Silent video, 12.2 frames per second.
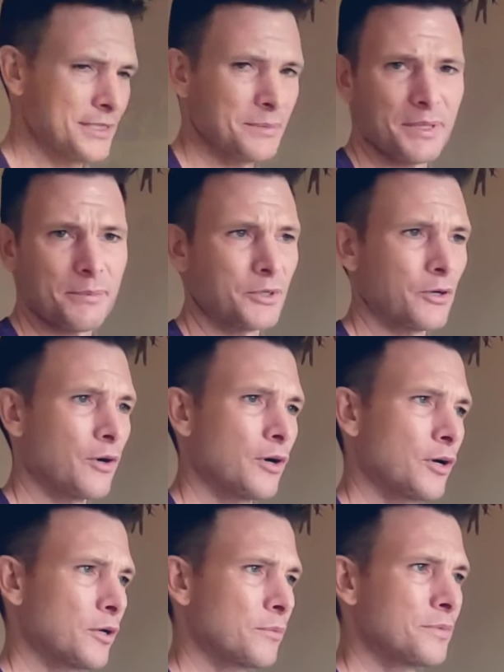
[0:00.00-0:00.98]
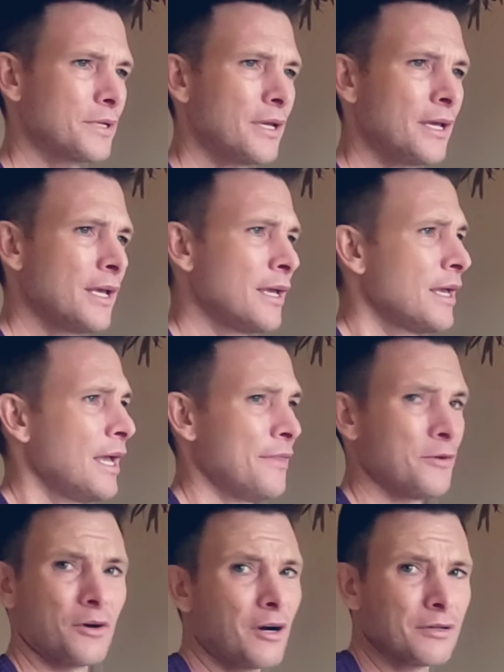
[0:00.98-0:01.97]
some of them are armed,
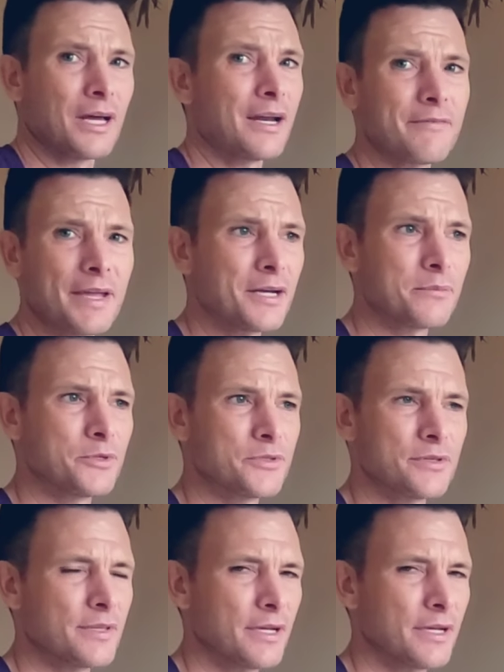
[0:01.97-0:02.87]
and there are a lot of animals in